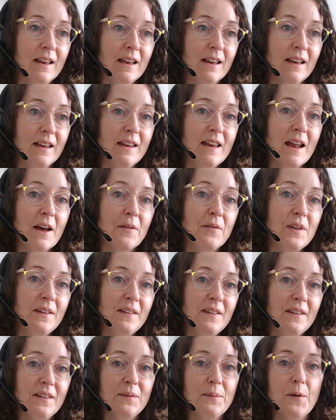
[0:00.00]
Now this
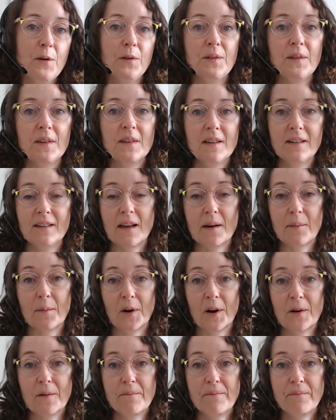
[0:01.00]
is Moose in the
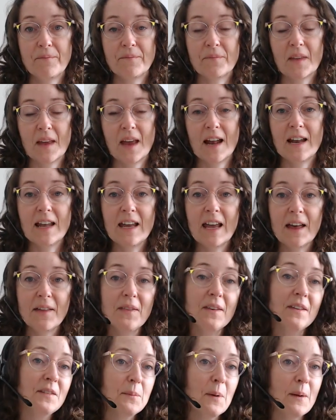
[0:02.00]
summer. And again,
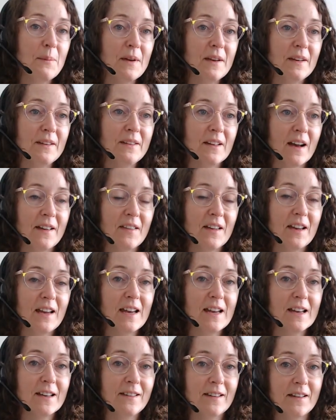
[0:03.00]
this might be a sign that he
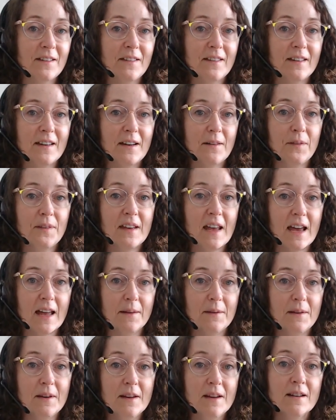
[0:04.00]
has sensitive
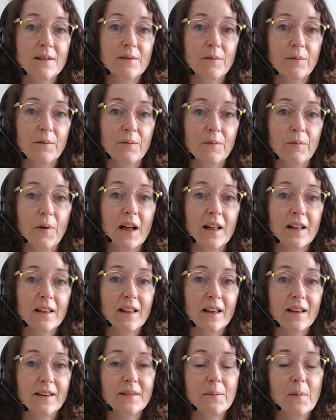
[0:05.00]
skin. While
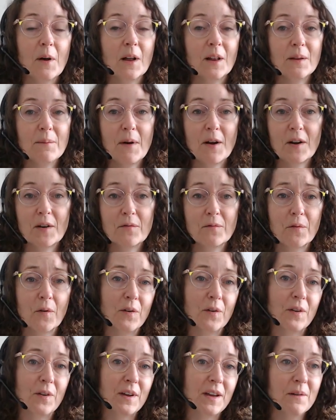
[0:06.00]
a small amount of
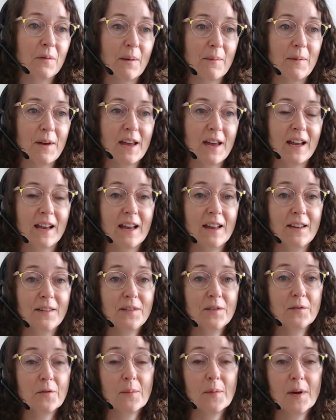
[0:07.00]
rolling and rubbing is
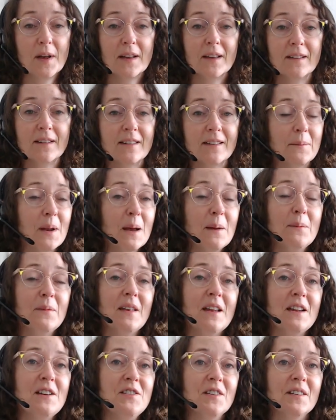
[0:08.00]
normal, sometimes
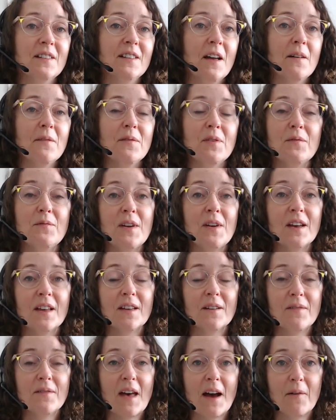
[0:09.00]
they just love the feel
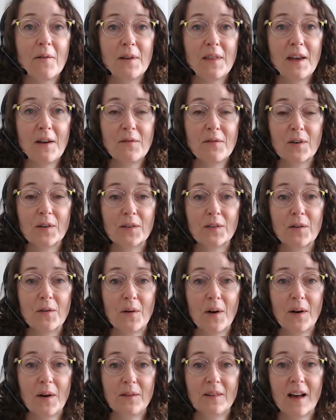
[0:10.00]
of that when they first go
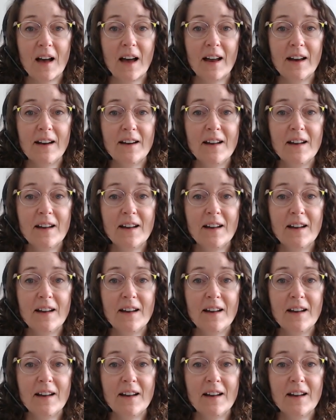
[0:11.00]
outside.